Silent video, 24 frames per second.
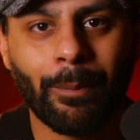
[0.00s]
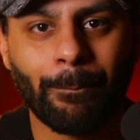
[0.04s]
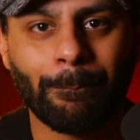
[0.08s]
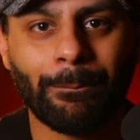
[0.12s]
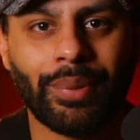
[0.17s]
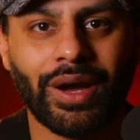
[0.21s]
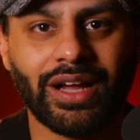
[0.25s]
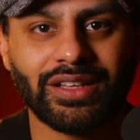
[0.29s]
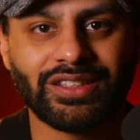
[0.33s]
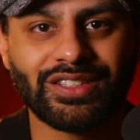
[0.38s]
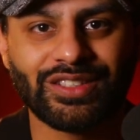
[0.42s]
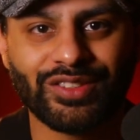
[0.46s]

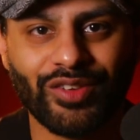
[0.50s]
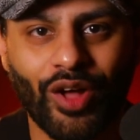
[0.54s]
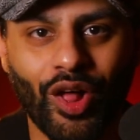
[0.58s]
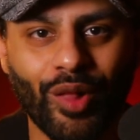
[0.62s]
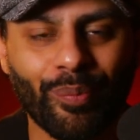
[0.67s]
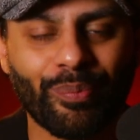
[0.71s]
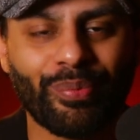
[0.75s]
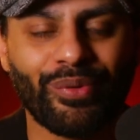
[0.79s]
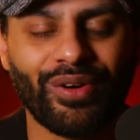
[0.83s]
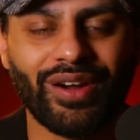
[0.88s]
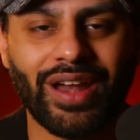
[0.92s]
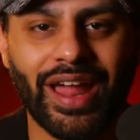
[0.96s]
But
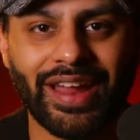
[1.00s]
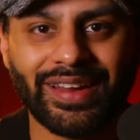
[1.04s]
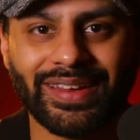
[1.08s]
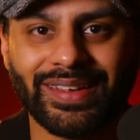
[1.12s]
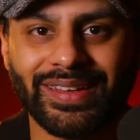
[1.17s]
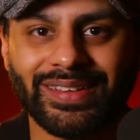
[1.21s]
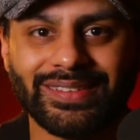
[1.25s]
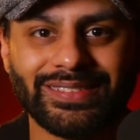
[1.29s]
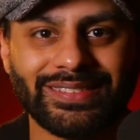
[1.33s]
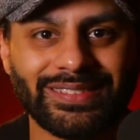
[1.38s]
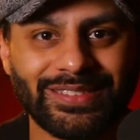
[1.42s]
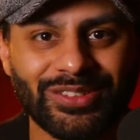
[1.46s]
Saltburn, I
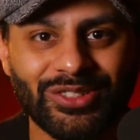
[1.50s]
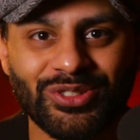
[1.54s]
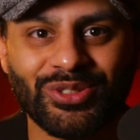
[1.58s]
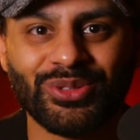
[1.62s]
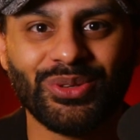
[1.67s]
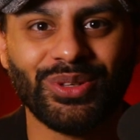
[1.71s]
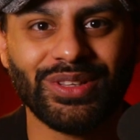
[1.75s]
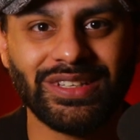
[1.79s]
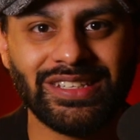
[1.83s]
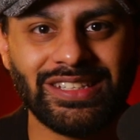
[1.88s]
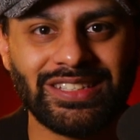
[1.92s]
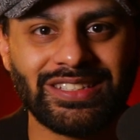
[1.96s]
can
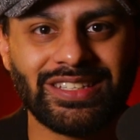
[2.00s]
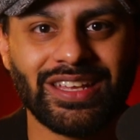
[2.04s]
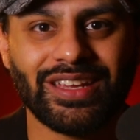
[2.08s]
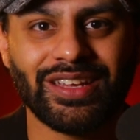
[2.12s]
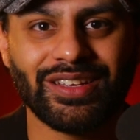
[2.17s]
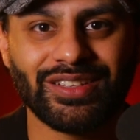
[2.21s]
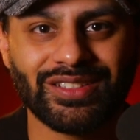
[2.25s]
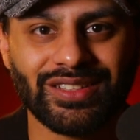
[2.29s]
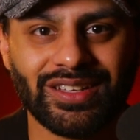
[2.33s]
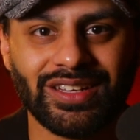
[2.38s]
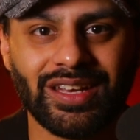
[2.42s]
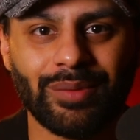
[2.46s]
truly say,
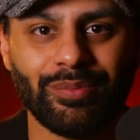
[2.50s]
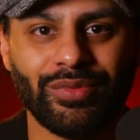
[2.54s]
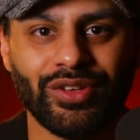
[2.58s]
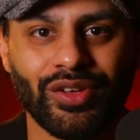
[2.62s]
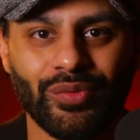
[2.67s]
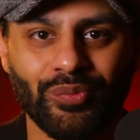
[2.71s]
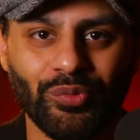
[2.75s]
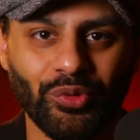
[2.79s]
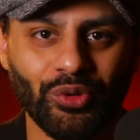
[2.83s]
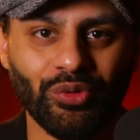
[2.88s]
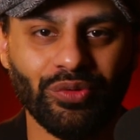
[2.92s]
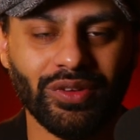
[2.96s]
is going to be a
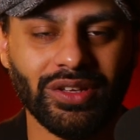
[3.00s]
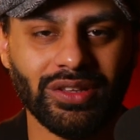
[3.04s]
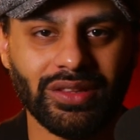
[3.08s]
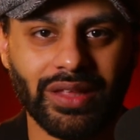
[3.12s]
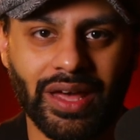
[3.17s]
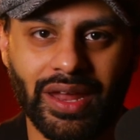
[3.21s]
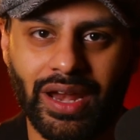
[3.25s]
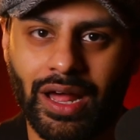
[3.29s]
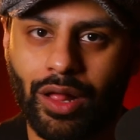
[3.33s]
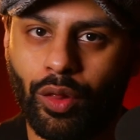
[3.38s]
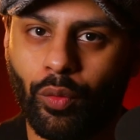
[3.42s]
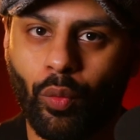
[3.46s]
movie
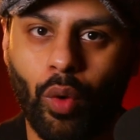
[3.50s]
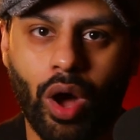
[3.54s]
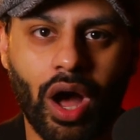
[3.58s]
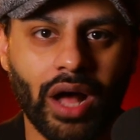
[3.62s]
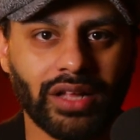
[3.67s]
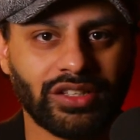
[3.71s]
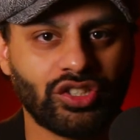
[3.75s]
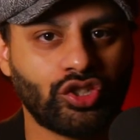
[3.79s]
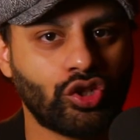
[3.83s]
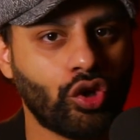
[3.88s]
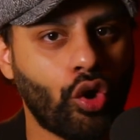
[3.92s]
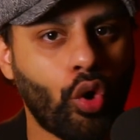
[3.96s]
that I'll
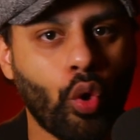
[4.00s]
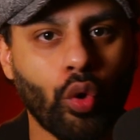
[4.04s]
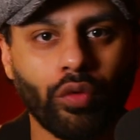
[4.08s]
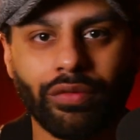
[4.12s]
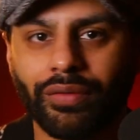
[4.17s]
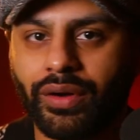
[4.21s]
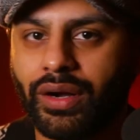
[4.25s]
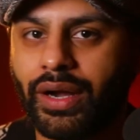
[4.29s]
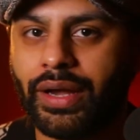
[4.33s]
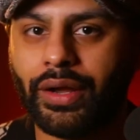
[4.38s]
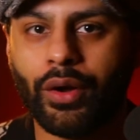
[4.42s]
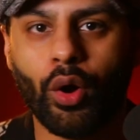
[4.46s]
watch
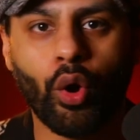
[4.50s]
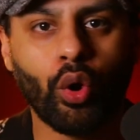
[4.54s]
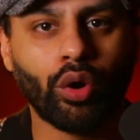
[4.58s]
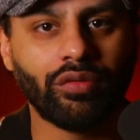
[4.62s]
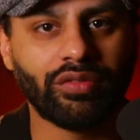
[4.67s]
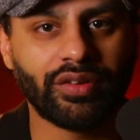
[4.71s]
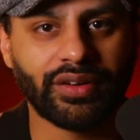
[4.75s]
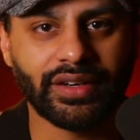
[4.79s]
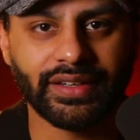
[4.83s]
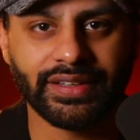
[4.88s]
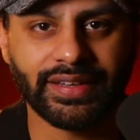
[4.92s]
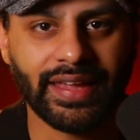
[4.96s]
over and
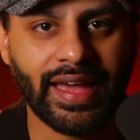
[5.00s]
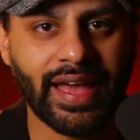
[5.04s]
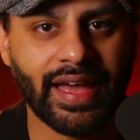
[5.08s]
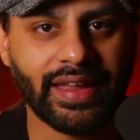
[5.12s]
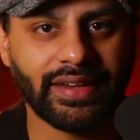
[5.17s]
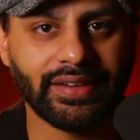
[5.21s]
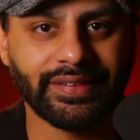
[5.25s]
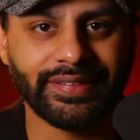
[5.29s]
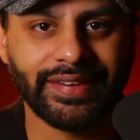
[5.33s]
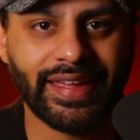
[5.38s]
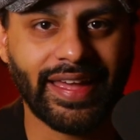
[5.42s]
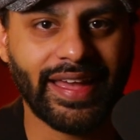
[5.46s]
over
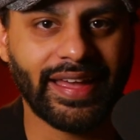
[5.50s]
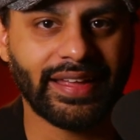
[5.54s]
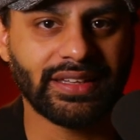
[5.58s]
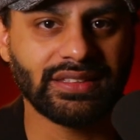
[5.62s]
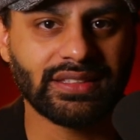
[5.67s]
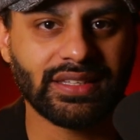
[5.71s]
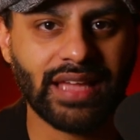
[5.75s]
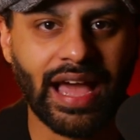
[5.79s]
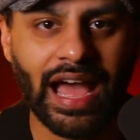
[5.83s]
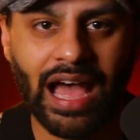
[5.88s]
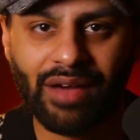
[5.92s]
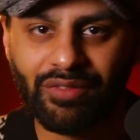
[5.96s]
again
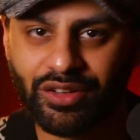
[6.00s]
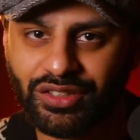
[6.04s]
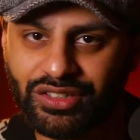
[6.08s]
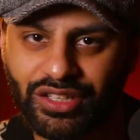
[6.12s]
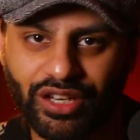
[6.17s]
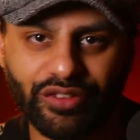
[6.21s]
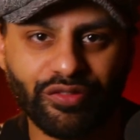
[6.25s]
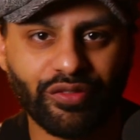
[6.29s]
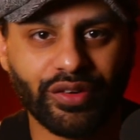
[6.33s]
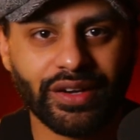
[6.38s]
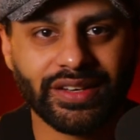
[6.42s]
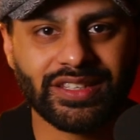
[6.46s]
and have a
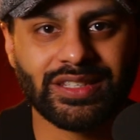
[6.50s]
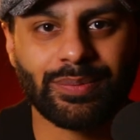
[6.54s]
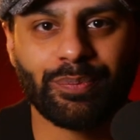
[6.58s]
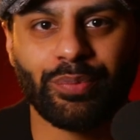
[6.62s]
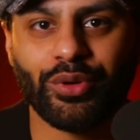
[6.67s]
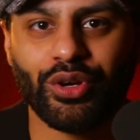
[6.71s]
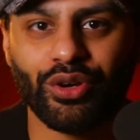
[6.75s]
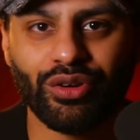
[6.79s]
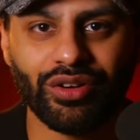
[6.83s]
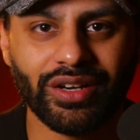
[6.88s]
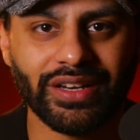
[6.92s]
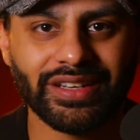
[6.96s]
different
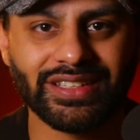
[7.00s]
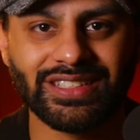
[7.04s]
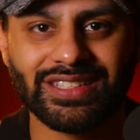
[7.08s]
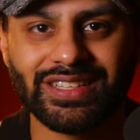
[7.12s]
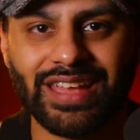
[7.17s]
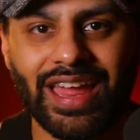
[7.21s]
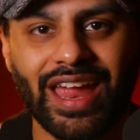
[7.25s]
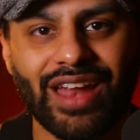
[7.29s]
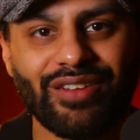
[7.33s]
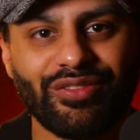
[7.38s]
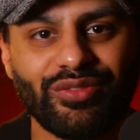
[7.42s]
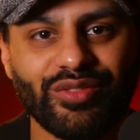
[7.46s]
experience
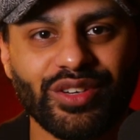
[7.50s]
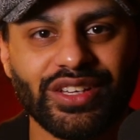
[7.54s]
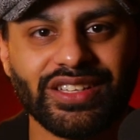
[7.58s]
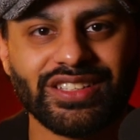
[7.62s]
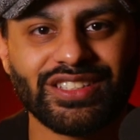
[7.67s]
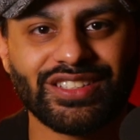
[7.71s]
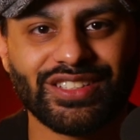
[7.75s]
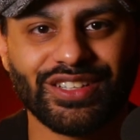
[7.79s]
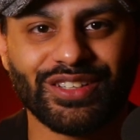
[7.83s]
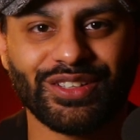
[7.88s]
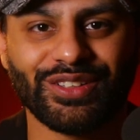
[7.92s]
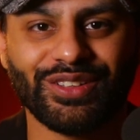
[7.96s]
every
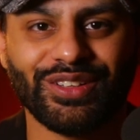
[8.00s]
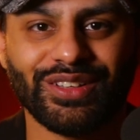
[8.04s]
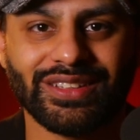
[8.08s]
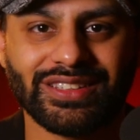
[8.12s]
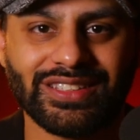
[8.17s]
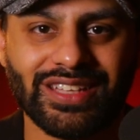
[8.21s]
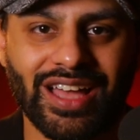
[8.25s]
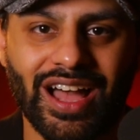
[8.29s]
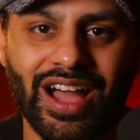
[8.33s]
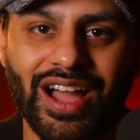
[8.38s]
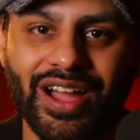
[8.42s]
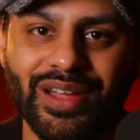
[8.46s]
single
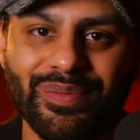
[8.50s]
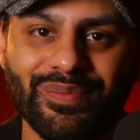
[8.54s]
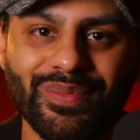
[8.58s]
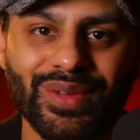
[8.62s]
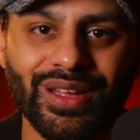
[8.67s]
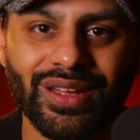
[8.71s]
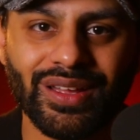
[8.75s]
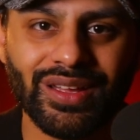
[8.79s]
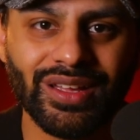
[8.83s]
time.